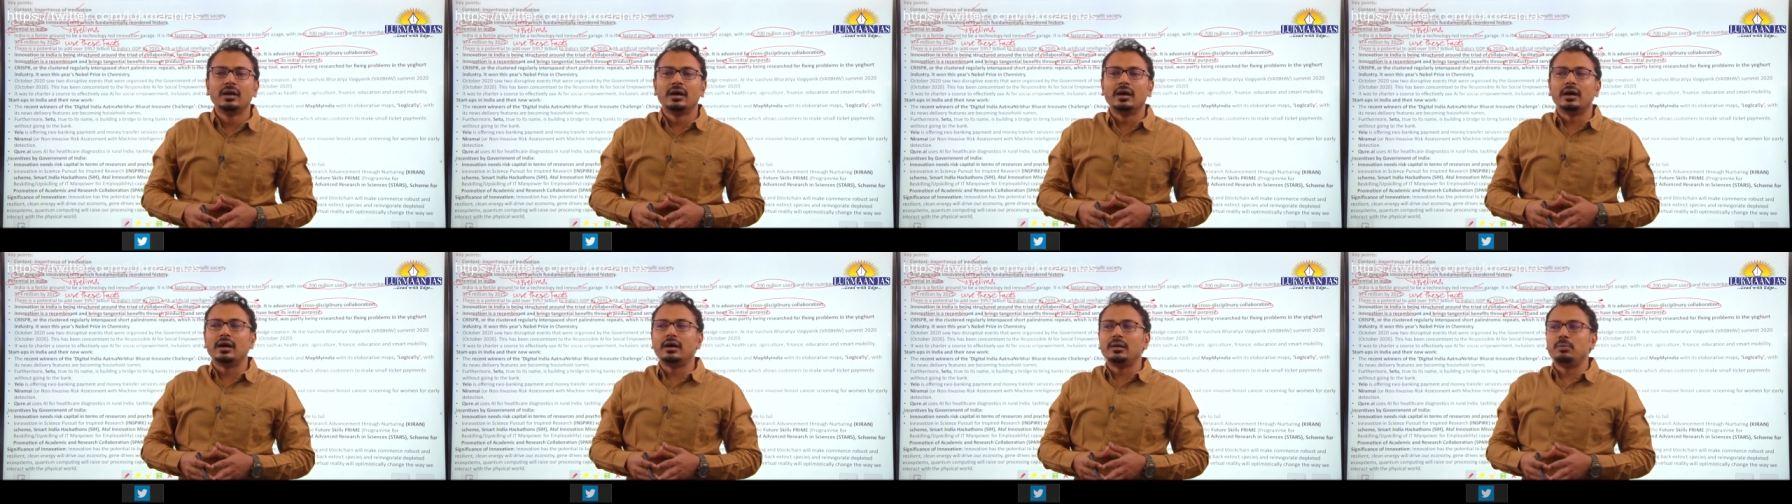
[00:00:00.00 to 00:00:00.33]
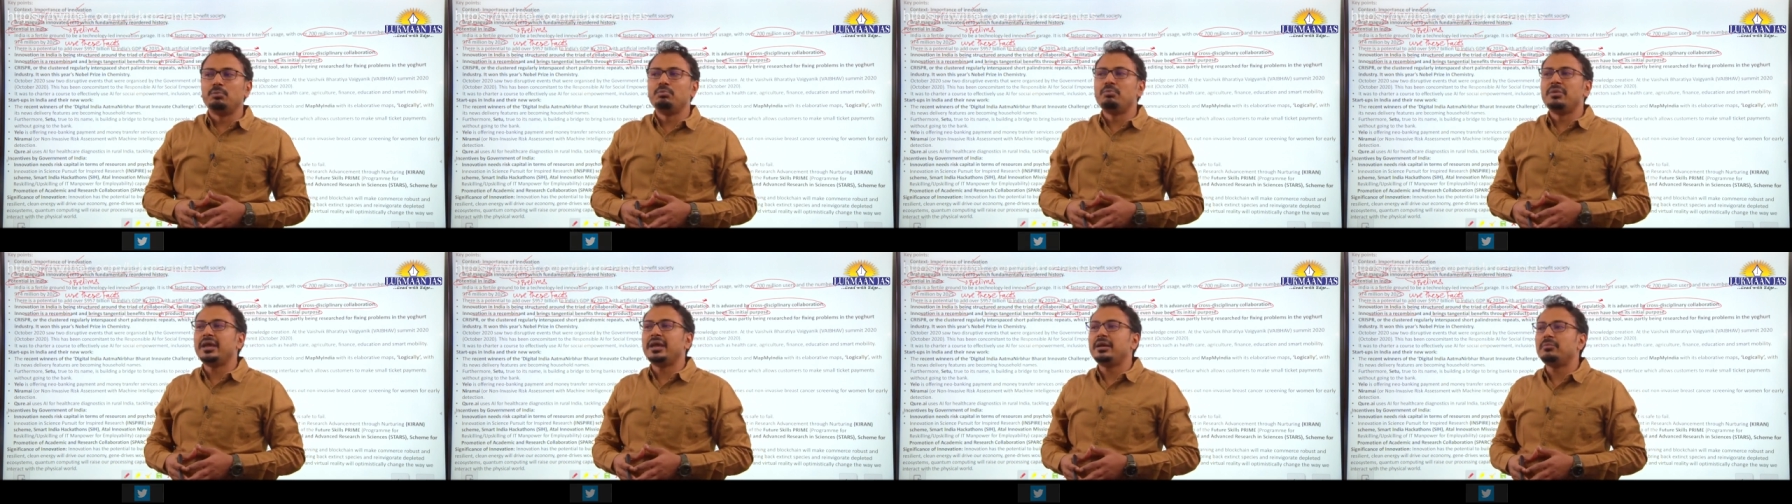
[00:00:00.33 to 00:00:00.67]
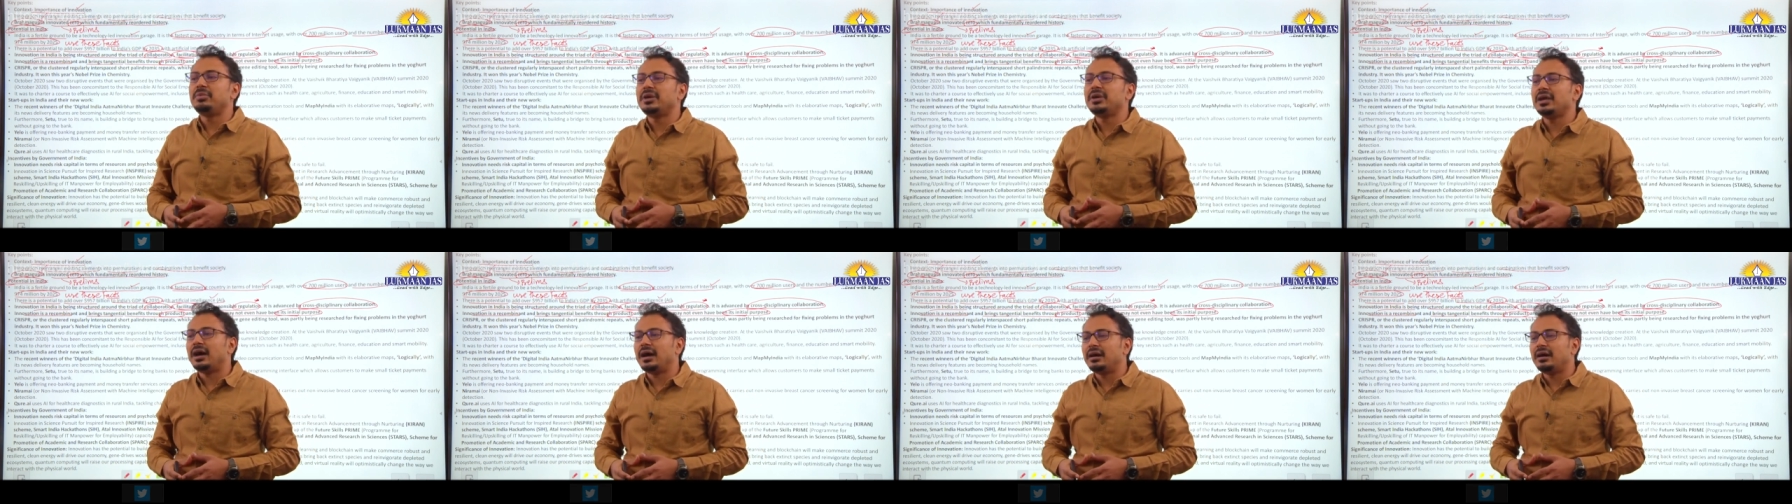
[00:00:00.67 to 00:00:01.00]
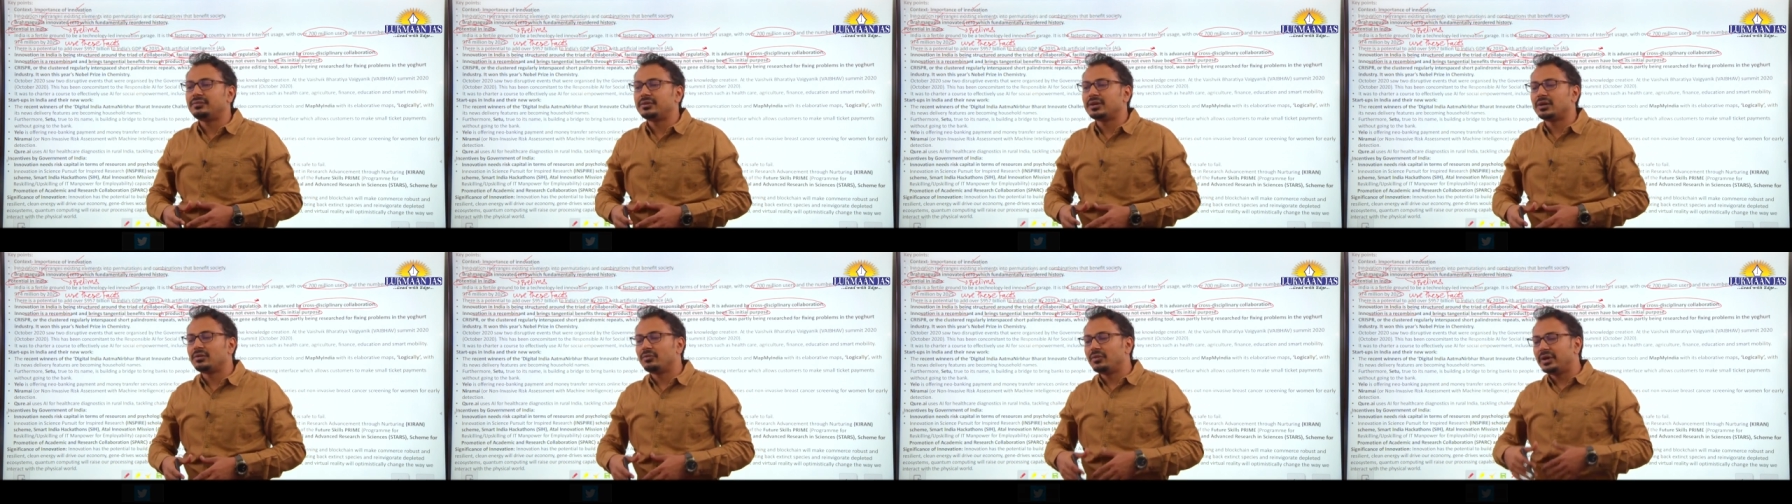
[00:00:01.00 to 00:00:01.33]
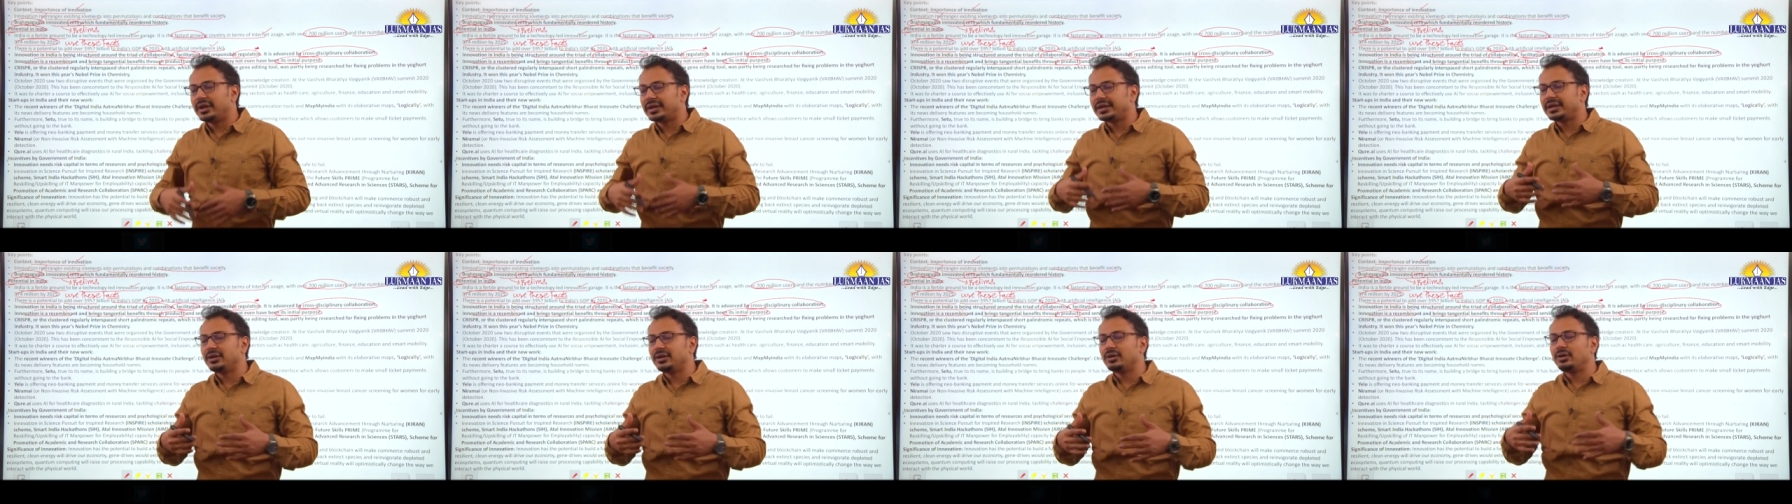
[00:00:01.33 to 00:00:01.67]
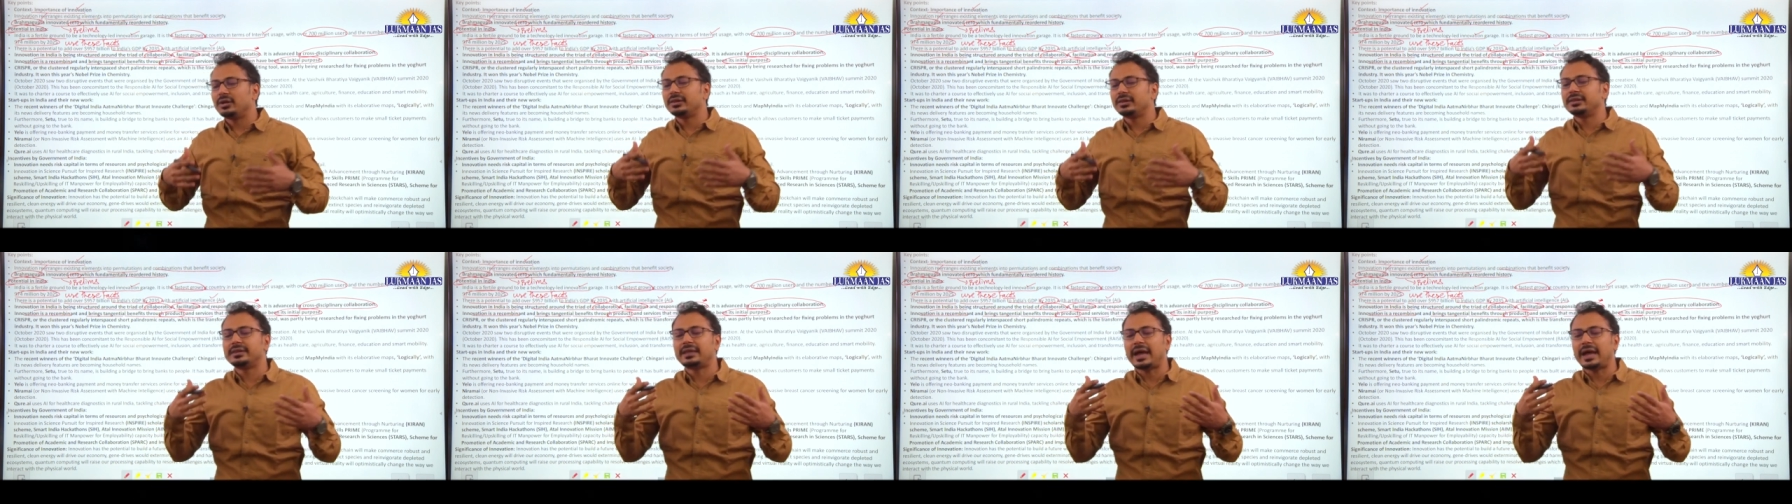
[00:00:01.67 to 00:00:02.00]
uh, maybe after working
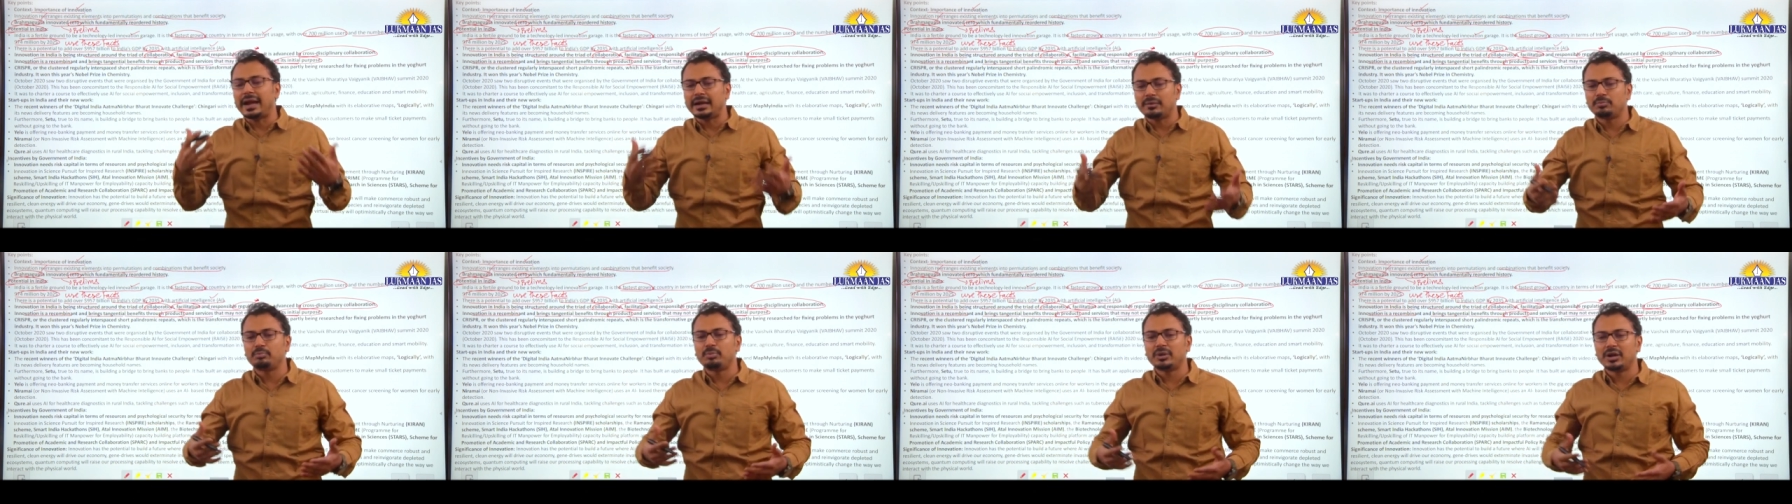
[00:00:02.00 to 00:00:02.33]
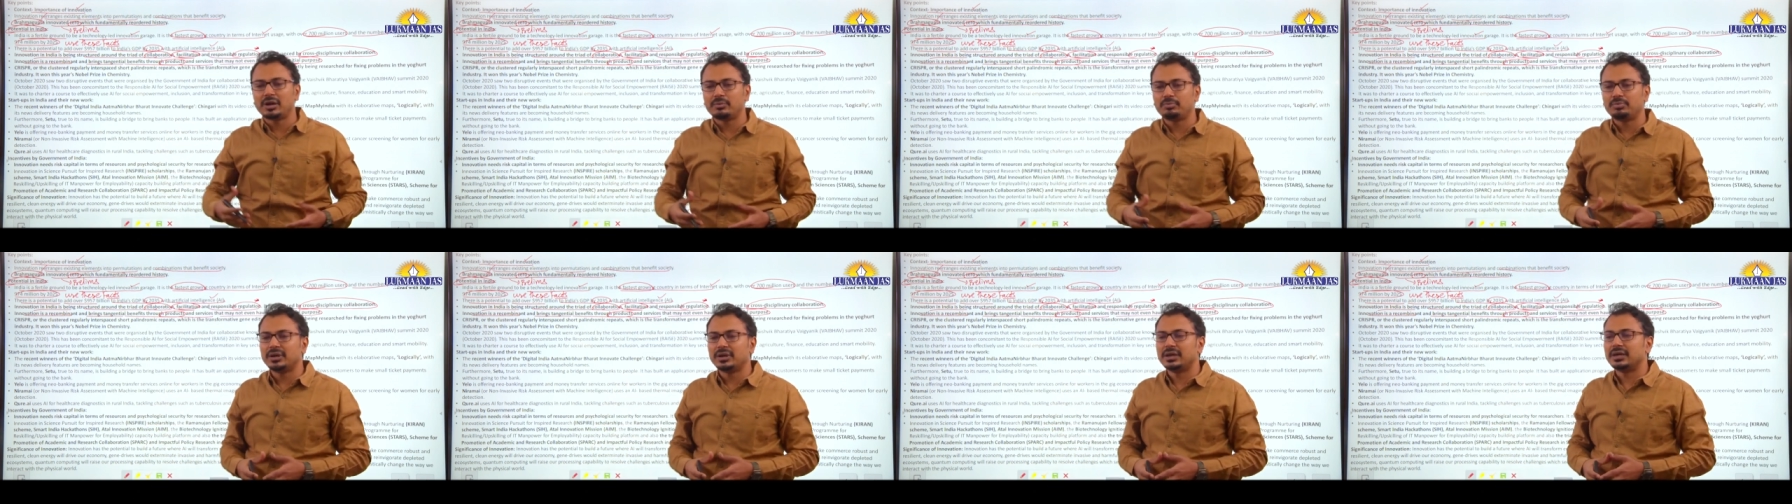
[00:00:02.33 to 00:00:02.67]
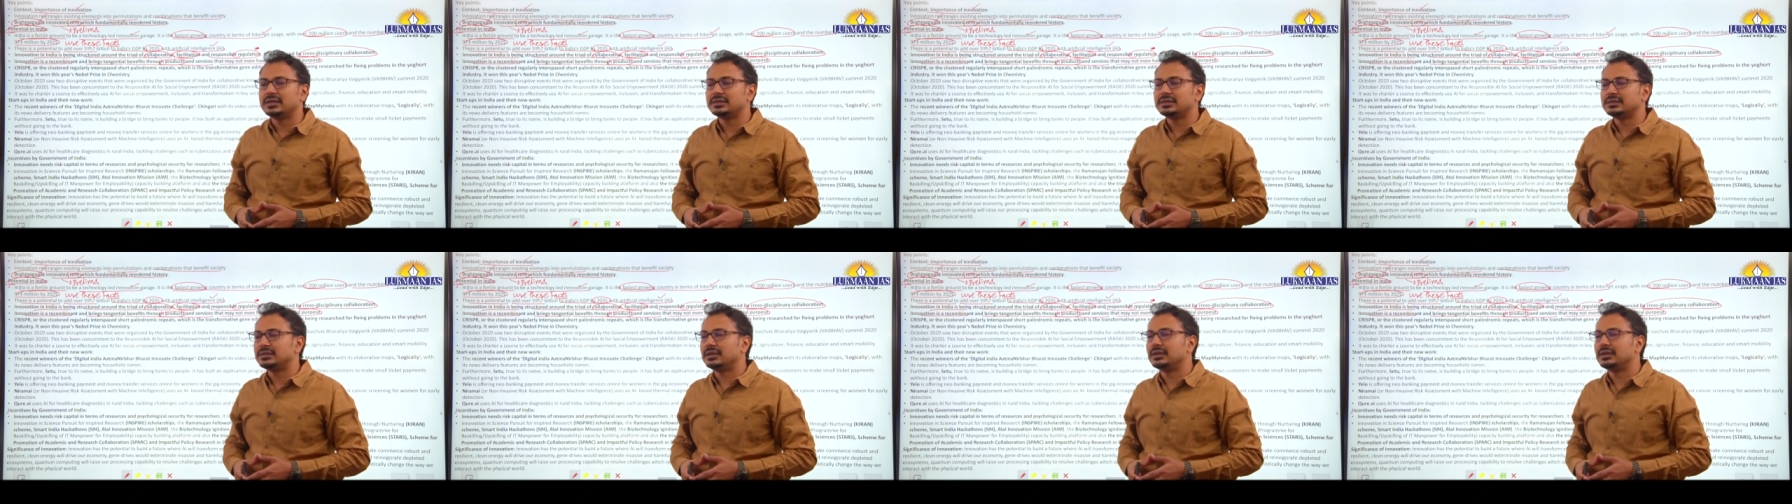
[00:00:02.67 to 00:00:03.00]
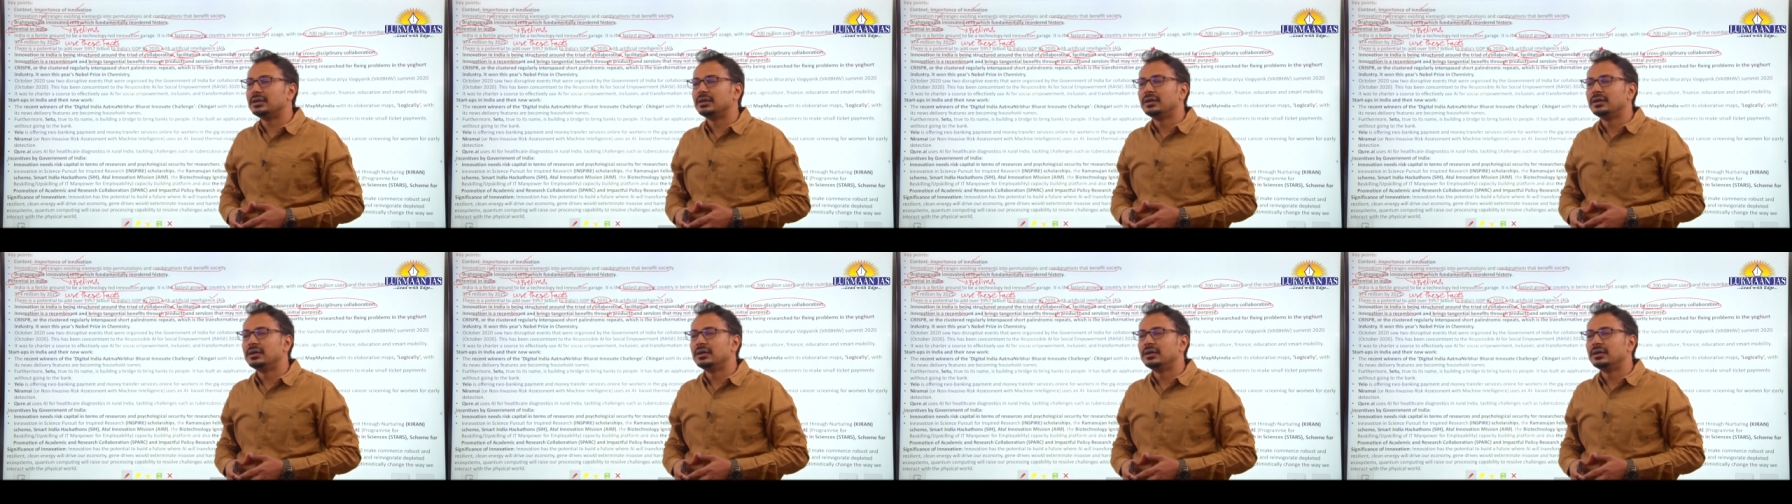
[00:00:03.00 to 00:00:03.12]
on that purpose